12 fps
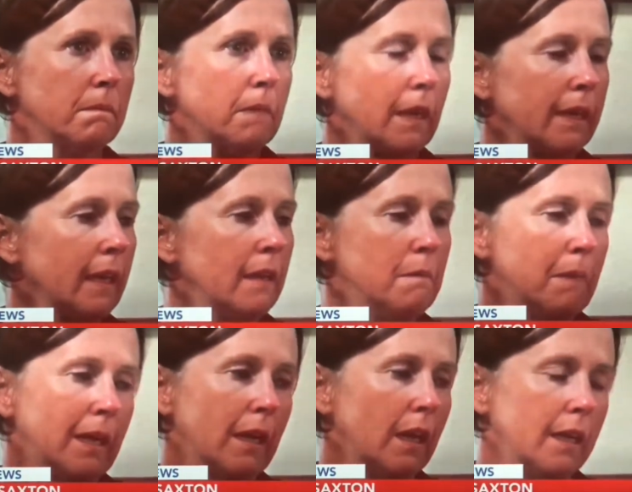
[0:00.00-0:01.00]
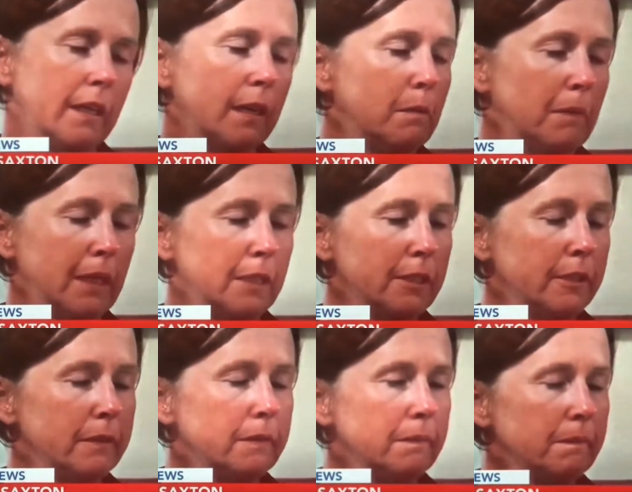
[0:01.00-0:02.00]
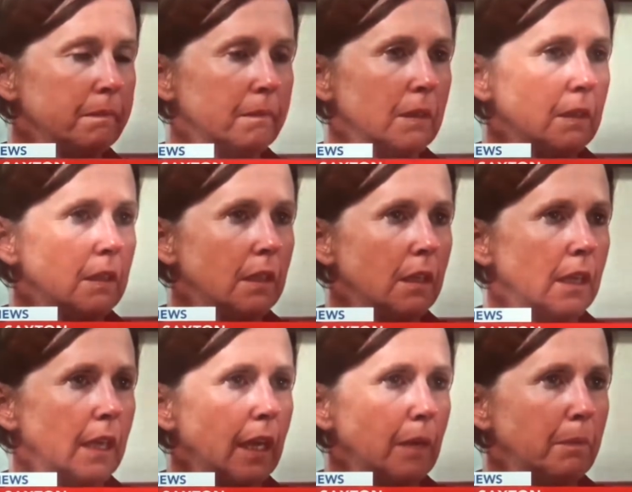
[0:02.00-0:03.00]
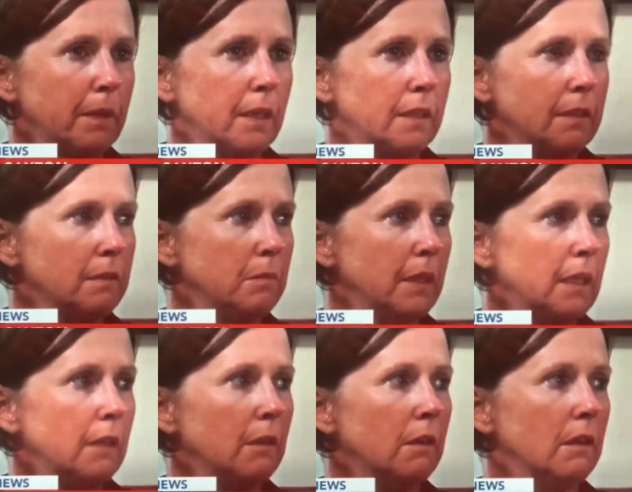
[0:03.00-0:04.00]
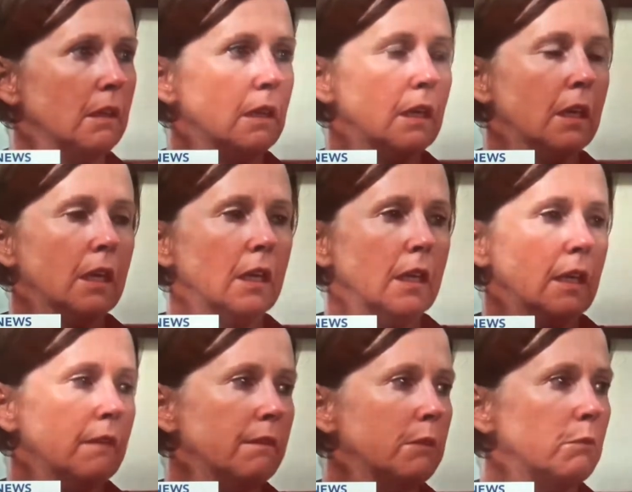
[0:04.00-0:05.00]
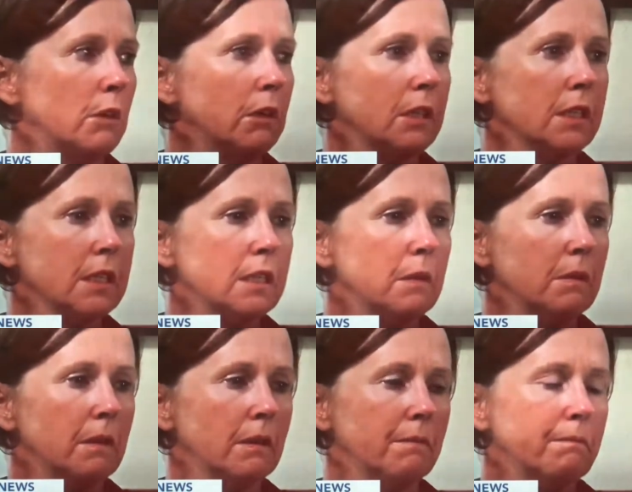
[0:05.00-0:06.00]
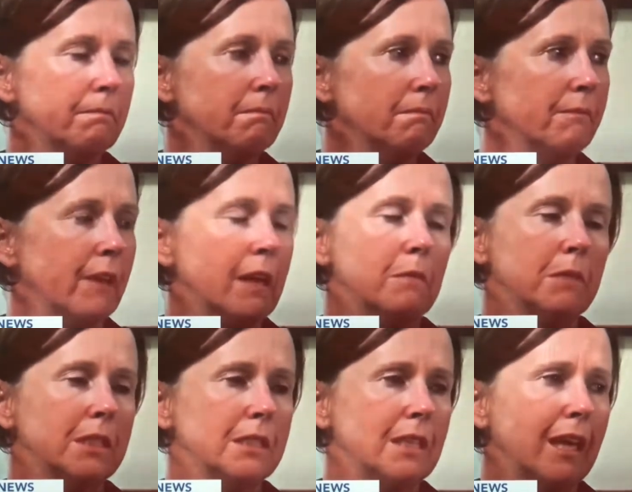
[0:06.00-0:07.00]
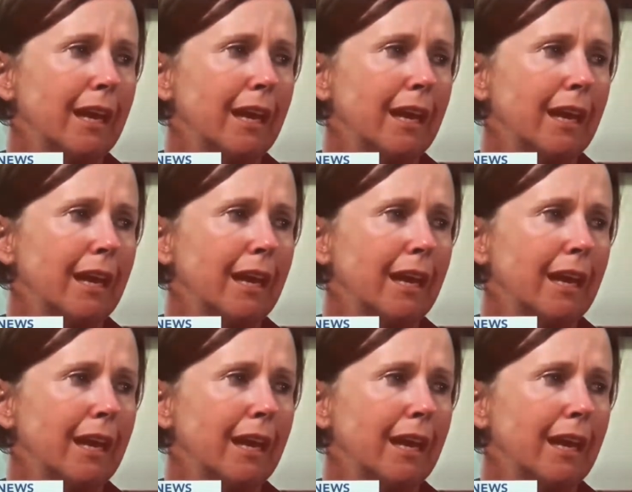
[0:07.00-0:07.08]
I can't imagine it happening to me, or even worse, the families.